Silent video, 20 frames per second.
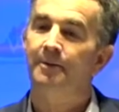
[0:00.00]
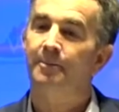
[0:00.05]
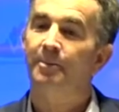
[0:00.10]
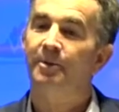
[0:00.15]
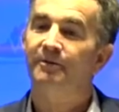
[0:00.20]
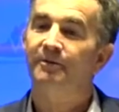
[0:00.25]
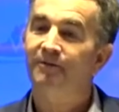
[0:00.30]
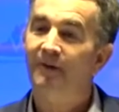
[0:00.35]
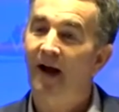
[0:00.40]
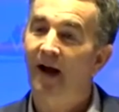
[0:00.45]

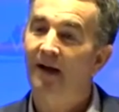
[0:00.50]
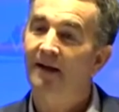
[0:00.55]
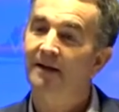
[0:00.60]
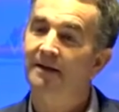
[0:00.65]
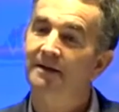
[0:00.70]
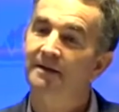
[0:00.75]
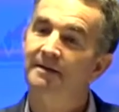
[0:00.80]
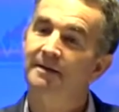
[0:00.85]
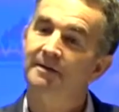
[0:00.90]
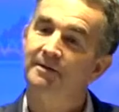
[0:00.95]
But
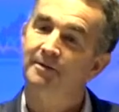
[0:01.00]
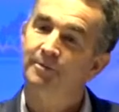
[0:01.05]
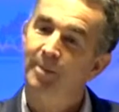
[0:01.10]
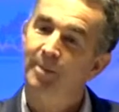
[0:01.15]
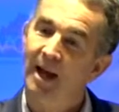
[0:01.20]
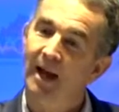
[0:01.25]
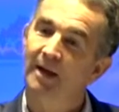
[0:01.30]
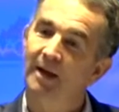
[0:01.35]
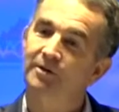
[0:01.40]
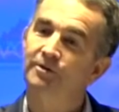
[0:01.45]
finally, this
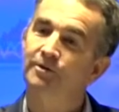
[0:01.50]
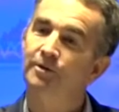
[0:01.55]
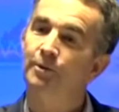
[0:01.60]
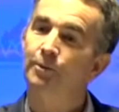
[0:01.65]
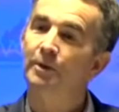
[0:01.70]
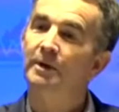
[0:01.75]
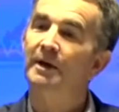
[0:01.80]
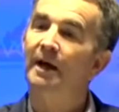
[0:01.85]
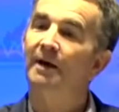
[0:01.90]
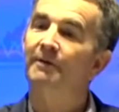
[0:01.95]
past year,
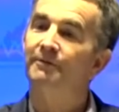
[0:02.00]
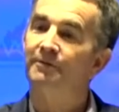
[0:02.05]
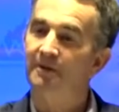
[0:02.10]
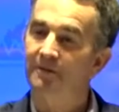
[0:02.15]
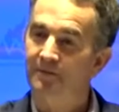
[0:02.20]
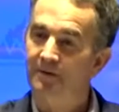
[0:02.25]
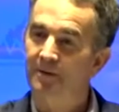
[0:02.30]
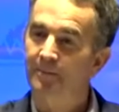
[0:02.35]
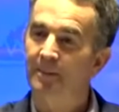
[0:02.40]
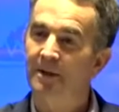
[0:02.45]
we got
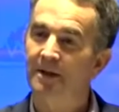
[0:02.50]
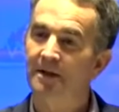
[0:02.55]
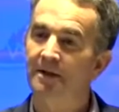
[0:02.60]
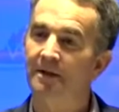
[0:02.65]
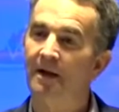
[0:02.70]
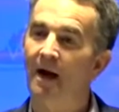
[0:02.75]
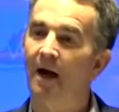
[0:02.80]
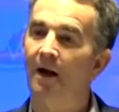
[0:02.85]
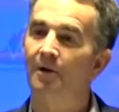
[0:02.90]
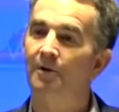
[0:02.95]
$50 million
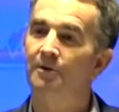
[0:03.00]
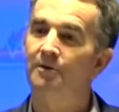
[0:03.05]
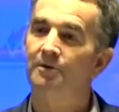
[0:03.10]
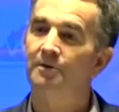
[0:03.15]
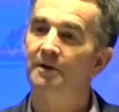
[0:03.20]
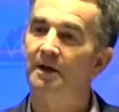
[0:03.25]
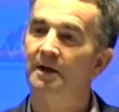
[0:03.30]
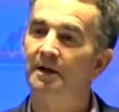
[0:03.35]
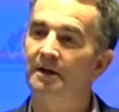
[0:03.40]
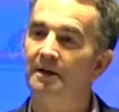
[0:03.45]

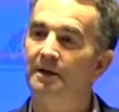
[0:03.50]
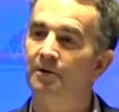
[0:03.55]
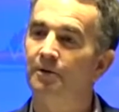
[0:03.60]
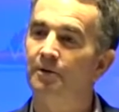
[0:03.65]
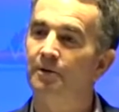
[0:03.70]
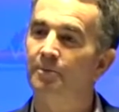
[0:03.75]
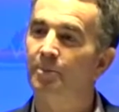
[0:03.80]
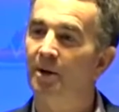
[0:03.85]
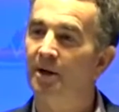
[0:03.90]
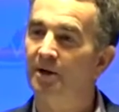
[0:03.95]
into
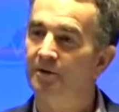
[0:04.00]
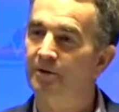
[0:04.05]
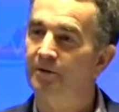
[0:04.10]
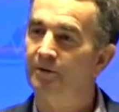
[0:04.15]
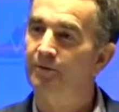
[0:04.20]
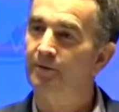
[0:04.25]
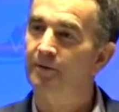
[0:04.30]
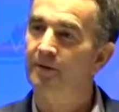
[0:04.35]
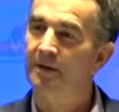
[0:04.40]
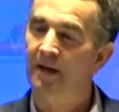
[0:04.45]
the budget
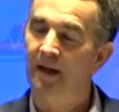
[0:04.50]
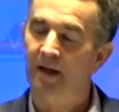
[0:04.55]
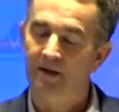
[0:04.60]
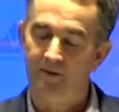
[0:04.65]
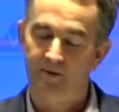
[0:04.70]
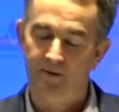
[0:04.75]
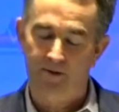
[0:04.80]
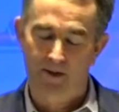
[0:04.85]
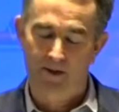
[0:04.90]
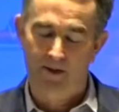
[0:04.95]
for the
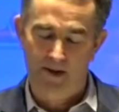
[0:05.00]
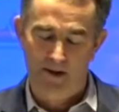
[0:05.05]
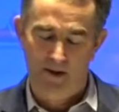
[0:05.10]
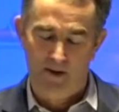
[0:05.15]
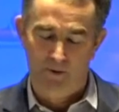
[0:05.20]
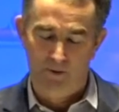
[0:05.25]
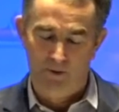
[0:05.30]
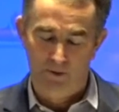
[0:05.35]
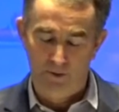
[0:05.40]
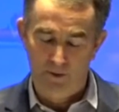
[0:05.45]
next
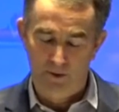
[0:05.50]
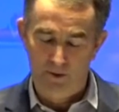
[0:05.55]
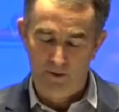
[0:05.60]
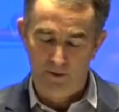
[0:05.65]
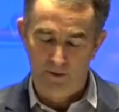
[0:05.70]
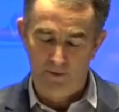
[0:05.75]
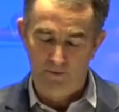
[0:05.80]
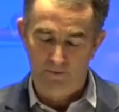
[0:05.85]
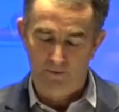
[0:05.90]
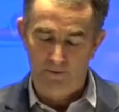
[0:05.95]
2
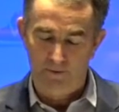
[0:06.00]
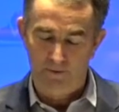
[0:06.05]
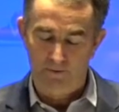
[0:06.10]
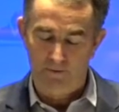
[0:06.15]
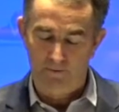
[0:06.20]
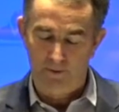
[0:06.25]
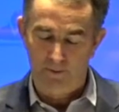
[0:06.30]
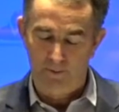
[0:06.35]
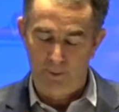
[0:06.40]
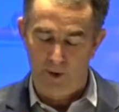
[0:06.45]
years for
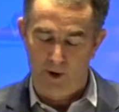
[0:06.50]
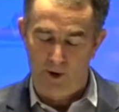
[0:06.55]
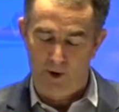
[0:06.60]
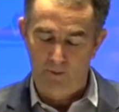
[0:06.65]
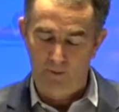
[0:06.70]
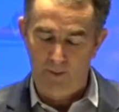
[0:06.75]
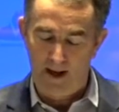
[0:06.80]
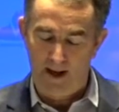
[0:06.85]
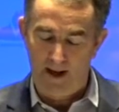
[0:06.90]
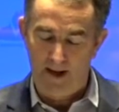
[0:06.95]

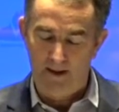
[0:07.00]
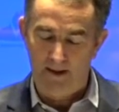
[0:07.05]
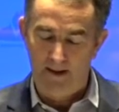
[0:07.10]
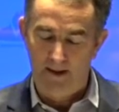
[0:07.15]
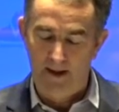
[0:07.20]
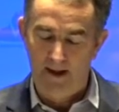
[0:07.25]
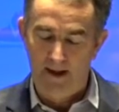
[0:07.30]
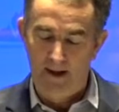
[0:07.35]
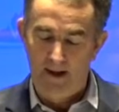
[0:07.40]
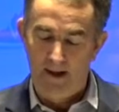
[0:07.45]
broadband.
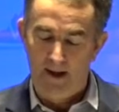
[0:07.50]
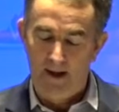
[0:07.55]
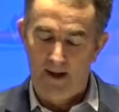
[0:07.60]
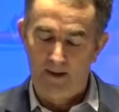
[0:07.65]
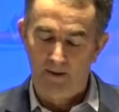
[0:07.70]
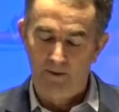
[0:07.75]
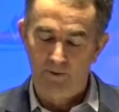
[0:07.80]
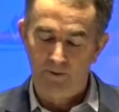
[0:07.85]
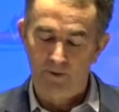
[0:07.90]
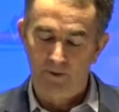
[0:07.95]

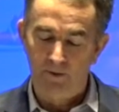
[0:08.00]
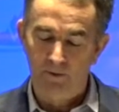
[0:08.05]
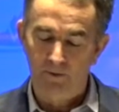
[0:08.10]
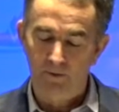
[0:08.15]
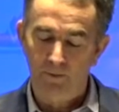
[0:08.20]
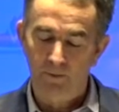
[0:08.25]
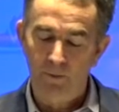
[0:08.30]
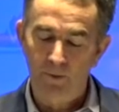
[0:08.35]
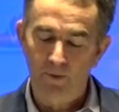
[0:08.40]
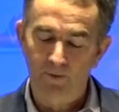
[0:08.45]
And so
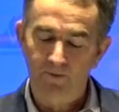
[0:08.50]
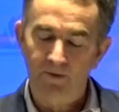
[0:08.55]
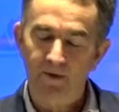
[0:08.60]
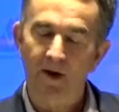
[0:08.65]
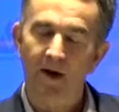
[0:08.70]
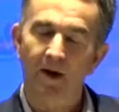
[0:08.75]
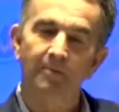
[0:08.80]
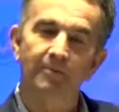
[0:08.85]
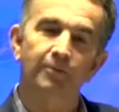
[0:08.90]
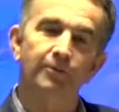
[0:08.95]
we've
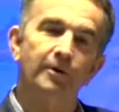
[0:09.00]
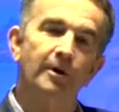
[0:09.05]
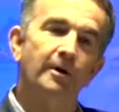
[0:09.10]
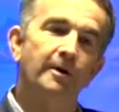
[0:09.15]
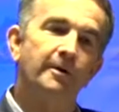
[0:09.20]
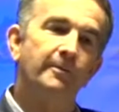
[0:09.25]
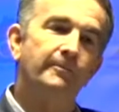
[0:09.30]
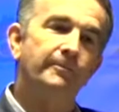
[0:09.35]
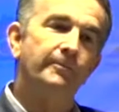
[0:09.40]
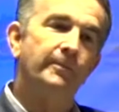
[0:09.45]
come
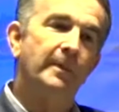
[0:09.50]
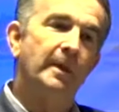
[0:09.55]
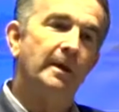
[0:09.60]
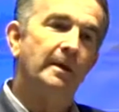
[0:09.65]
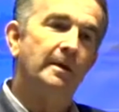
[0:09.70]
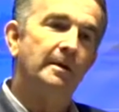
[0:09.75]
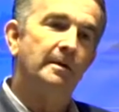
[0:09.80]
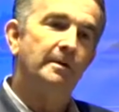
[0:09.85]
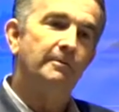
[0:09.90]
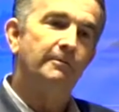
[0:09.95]
from
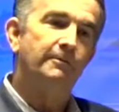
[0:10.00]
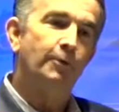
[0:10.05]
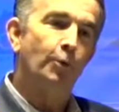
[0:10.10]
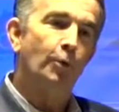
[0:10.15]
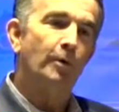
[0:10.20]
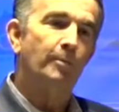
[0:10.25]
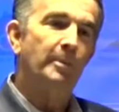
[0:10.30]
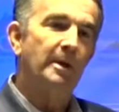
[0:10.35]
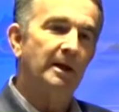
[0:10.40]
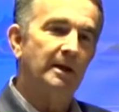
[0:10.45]
$4
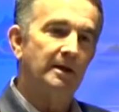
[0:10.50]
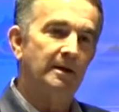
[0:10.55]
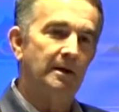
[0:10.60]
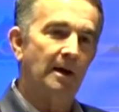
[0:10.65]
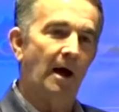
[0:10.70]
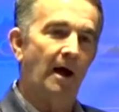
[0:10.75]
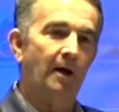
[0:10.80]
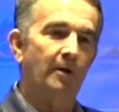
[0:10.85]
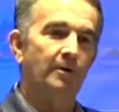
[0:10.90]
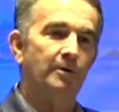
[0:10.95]
million
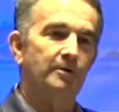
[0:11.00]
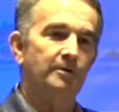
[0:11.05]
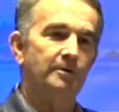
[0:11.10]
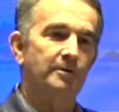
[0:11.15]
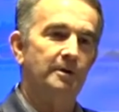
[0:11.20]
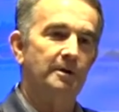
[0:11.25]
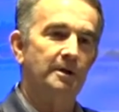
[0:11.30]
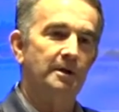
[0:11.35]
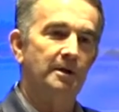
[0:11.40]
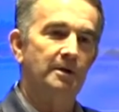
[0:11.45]
a
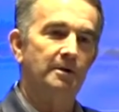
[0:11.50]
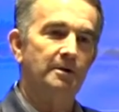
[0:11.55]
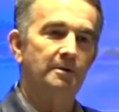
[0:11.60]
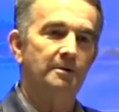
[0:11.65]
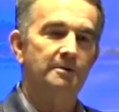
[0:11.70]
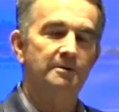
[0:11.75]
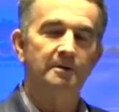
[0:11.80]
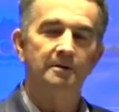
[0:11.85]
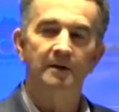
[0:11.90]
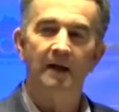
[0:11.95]
year
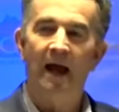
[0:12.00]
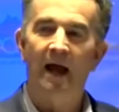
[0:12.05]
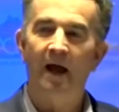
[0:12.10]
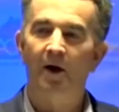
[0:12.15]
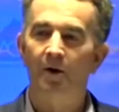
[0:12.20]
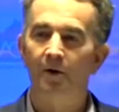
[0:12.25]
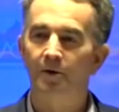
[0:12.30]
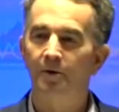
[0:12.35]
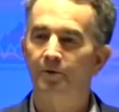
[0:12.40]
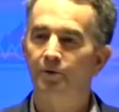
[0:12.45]
to
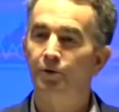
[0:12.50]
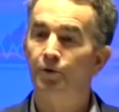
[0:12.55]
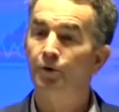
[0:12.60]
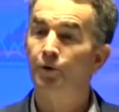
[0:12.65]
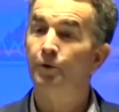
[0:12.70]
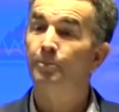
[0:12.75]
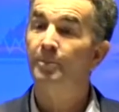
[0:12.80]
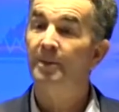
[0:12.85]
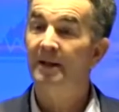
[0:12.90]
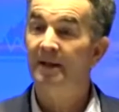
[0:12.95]
now
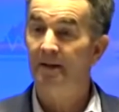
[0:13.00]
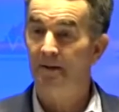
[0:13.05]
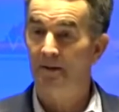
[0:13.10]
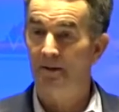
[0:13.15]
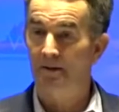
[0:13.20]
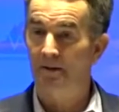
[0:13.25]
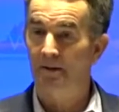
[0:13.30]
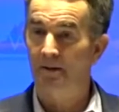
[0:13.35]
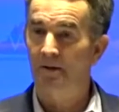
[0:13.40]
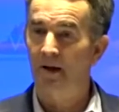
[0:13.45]
$2
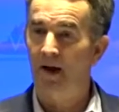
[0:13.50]
billion.